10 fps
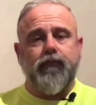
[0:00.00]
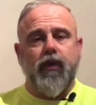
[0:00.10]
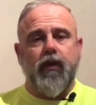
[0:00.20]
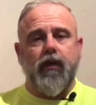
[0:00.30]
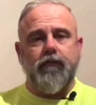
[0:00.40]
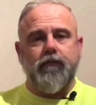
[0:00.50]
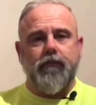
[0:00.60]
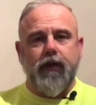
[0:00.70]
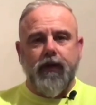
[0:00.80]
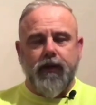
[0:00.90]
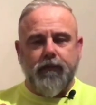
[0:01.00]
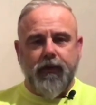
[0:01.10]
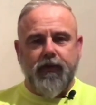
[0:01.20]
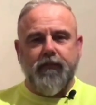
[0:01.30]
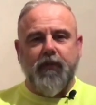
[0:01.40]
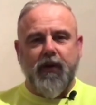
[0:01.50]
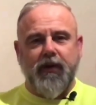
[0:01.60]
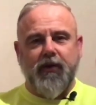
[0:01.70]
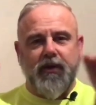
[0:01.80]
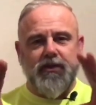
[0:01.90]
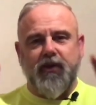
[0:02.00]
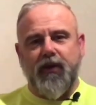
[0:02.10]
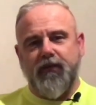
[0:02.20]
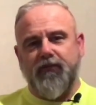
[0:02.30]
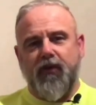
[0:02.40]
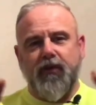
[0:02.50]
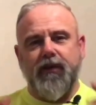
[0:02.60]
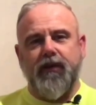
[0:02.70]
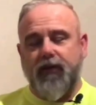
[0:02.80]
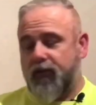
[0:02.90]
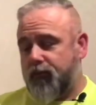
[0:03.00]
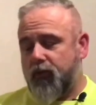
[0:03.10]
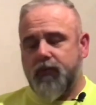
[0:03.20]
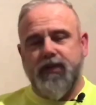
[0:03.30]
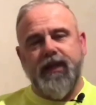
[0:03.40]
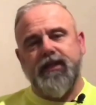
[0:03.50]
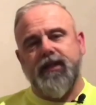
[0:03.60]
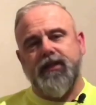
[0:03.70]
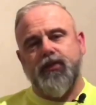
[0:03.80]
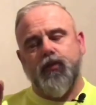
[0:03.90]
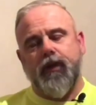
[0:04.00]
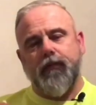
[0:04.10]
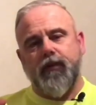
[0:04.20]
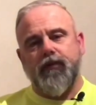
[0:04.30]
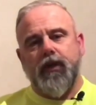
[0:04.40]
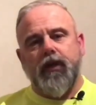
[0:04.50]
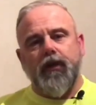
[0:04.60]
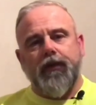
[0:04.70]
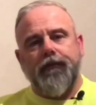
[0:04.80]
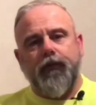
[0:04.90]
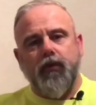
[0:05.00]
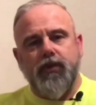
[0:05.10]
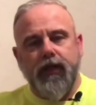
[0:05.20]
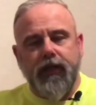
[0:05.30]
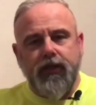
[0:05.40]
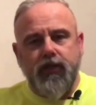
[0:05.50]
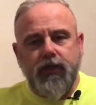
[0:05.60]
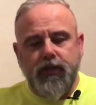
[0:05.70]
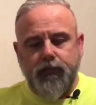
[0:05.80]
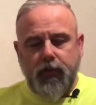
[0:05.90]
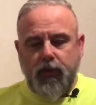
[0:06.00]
Bearing in mind I got it slightly wrong, I thought it was 18 to 20 but it was 14 inches, but